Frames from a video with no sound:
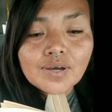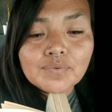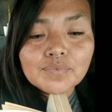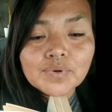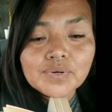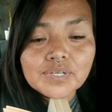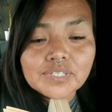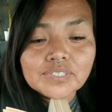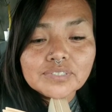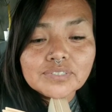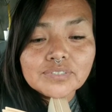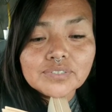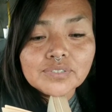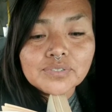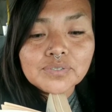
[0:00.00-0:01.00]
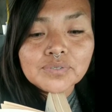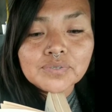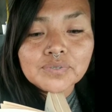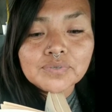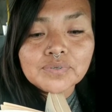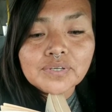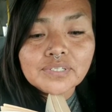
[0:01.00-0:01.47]
I'm going
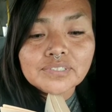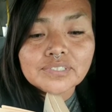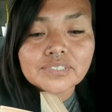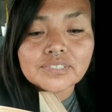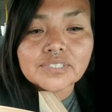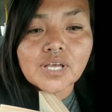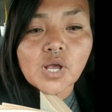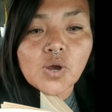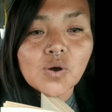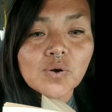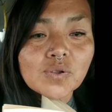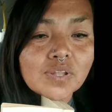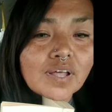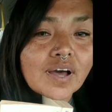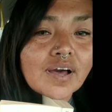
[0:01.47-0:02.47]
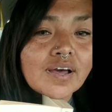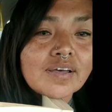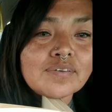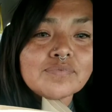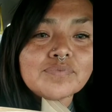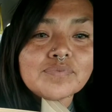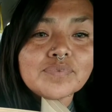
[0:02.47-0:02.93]
to just go
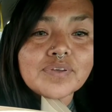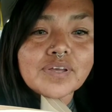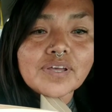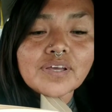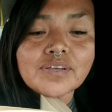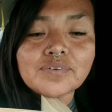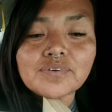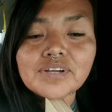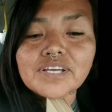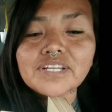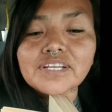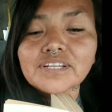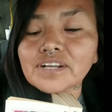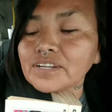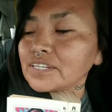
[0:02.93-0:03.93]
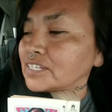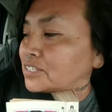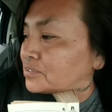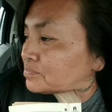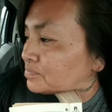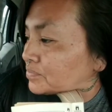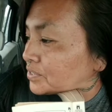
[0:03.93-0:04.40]
live and read it on
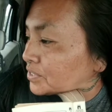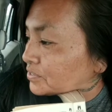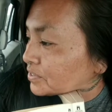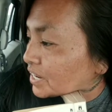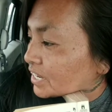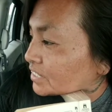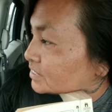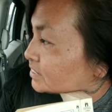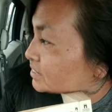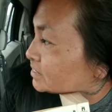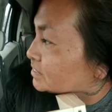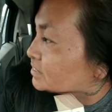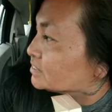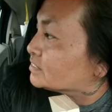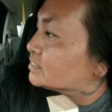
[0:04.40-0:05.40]
here with you guys